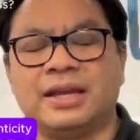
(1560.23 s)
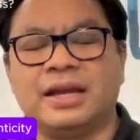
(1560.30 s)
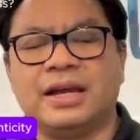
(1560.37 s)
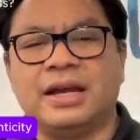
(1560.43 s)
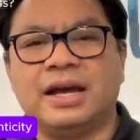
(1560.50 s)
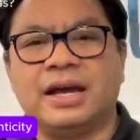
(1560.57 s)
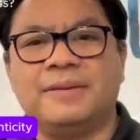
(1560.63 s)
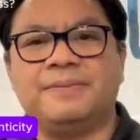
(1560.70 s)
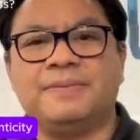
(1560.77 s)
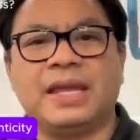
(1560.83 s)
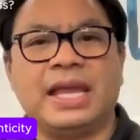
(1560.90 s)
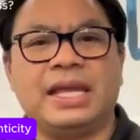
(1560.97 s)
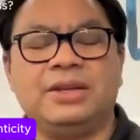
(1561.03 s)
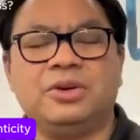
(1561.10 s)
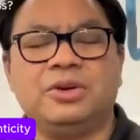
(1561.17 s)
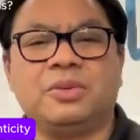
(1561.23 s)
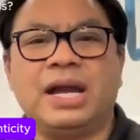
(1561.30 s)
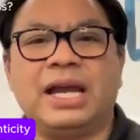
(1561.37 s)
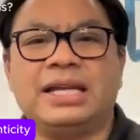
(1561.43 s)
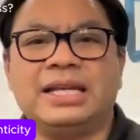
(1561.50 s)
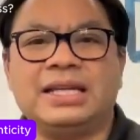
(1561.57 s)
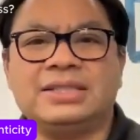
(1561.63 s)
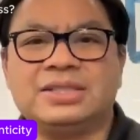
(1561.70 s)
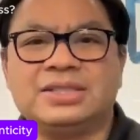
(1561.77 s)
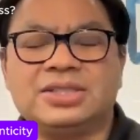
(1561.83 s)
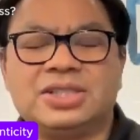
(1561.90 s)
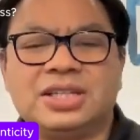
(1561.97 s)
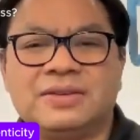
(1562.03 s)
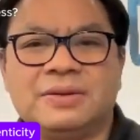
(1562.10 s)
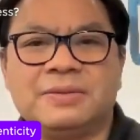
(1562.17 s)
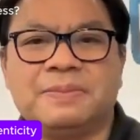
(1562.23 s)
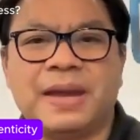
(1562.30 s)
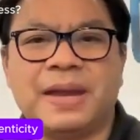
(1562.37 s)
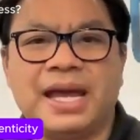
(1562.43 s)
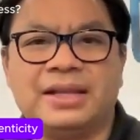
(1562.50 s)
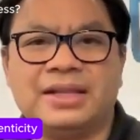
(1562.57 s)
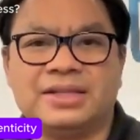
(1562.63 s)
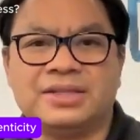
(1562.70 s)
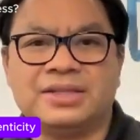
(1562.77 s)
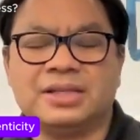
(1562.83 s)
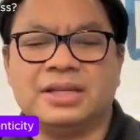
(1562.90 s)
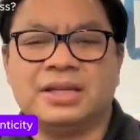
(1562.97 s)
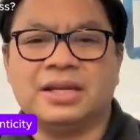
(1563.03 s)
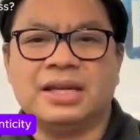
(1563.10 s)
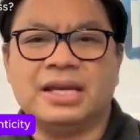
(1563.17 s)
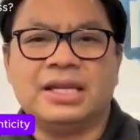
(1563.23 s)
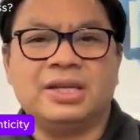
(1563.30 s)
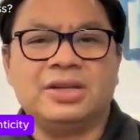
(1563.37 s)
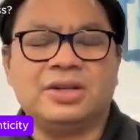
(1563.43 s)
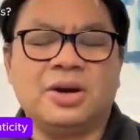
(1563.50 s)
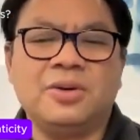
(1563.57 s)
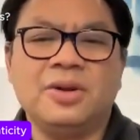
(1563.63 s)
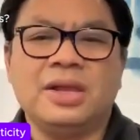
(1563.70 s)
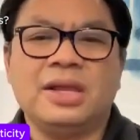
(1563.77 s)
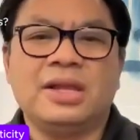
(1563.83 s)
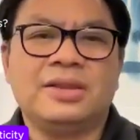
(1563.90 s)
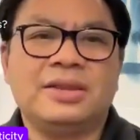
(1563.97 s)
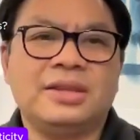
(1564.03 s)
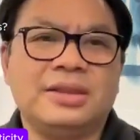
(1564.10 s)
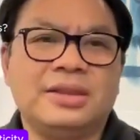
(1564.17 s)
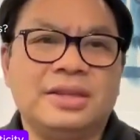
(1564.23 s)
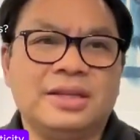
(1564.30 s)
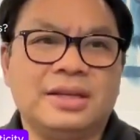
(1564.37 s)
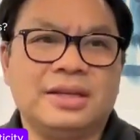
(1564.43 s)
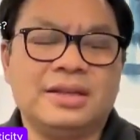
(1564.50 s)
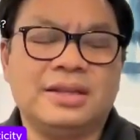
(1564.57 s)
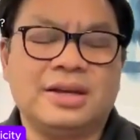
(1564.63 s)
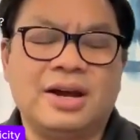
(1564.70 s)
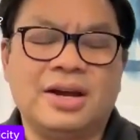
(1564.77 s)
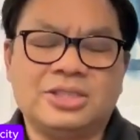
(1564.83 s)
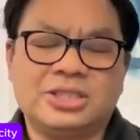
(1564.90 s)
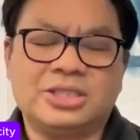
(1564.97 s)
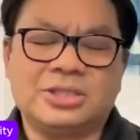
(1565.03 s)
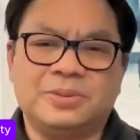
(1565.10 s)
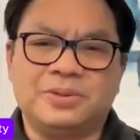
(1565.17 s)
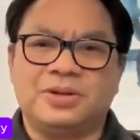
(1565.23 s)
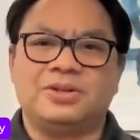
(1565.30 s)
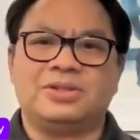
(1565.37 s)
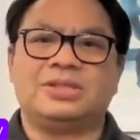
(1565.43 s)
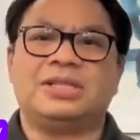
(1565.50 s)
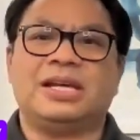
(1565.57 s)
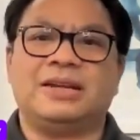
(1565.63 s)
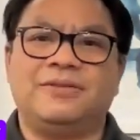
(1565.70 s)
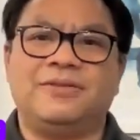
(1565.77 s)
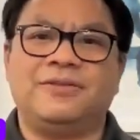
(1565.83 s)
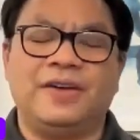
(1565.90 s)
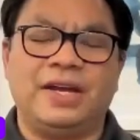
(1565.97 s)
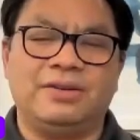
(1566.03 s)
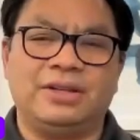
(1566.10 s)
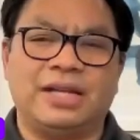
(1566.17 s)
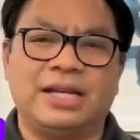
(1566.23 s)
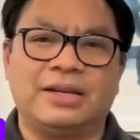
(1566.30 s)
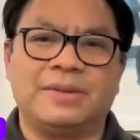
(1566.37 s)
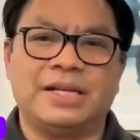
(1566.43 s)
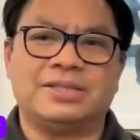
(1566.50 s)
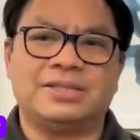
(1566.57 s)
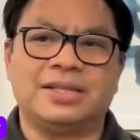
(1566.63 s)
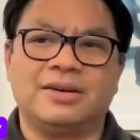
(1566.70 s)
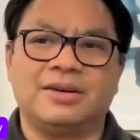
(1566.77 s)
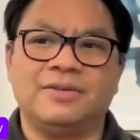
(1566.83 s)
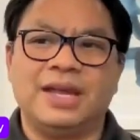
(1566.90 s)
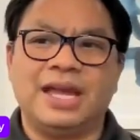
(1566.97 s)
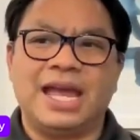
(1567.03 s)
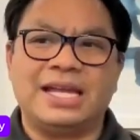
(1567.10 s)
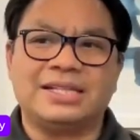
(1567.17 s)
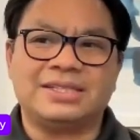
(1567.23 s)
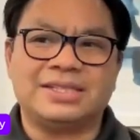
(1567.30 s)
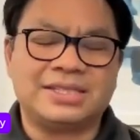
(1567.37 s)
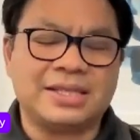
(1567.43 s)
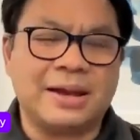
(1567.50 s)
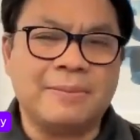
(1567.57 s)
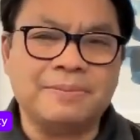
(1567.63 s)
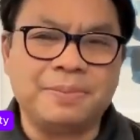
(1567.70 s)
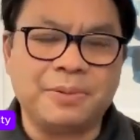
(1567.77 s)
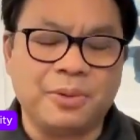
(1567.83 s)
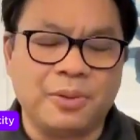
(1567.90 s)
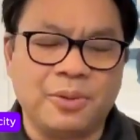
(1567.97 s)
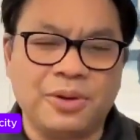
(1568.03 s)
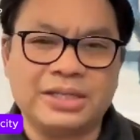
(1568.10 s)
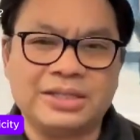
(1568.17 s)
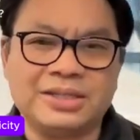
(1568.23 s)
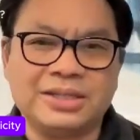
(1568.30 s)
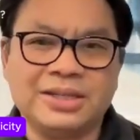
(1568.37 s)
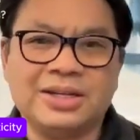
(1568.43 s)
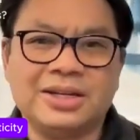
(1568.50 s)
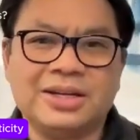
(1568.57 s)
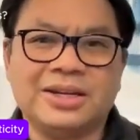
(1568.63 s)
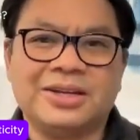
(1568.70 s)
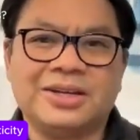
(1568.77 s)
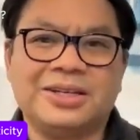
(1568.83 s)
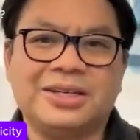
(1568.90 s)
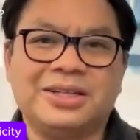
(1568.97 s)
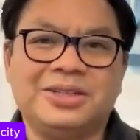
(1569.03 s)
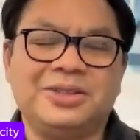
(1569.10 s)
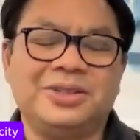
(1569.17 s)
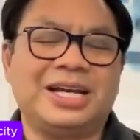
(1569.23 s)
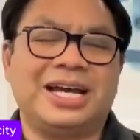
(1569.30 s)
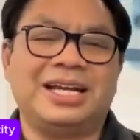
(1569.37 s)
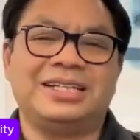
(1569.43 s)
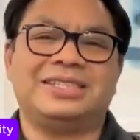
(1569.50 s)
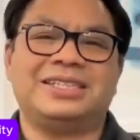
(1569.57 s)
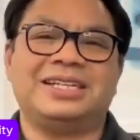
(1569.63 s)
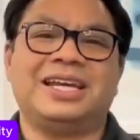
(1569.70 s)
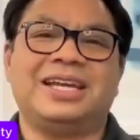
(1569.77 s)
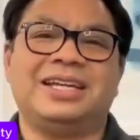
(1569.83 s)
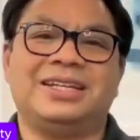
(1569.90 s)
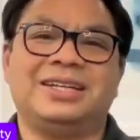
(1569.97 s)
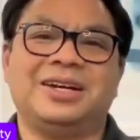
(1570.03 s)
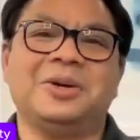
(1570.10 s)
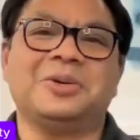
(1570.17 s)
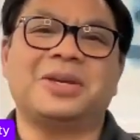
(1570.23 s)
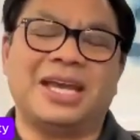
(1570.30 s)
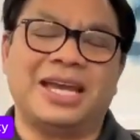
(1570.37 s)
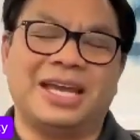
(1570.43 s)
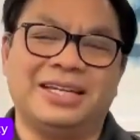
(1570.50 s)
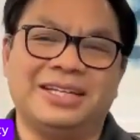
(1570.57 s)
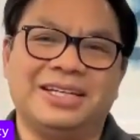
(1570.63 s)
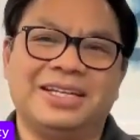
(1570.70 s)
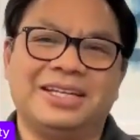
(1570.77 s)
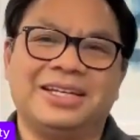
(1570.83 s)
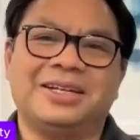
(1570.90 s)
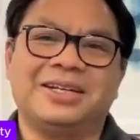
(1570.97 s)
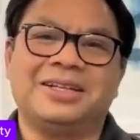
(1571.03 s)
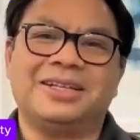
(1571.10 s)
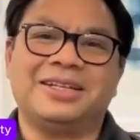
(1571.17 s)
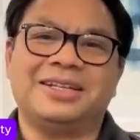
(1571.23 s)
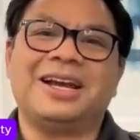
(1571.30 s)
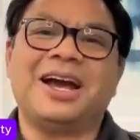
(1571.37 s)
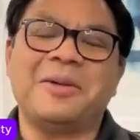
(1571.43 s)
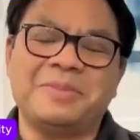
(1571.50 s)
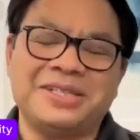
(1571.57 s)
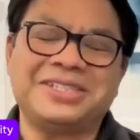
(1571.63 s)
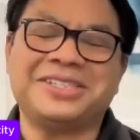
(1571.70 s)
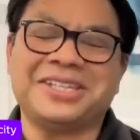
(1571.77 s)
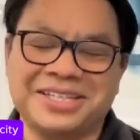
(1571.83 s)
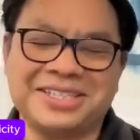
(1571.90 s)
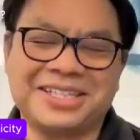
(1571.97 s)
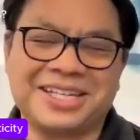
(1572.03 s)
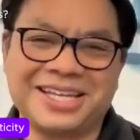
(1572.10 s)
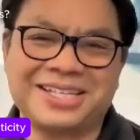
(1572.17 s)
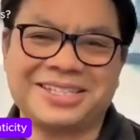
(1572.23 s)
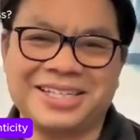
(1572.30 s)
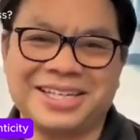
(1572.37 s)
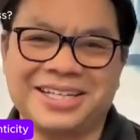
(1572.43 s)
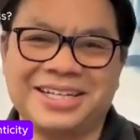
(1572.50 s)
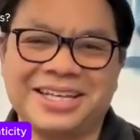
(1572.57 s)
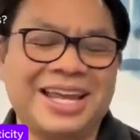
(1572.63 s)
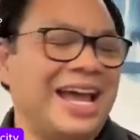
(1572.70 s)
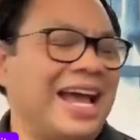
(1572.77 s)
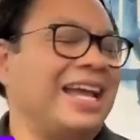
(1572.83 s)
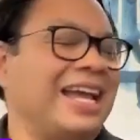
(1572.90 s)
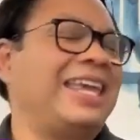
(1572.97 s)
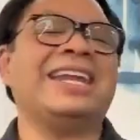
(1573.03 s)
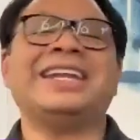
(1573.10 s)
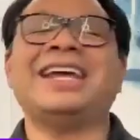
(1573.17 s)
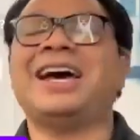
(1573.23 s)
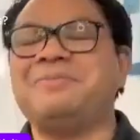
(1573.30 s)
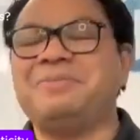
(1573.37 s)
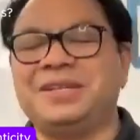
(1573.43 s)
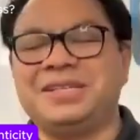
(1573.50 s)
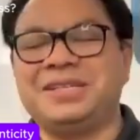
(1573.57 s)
And you're right, it's achieving balance. You know, the entrepreneurs that fail, like myself, at some point, you got to say, okay, common sense kicks in. I cannot be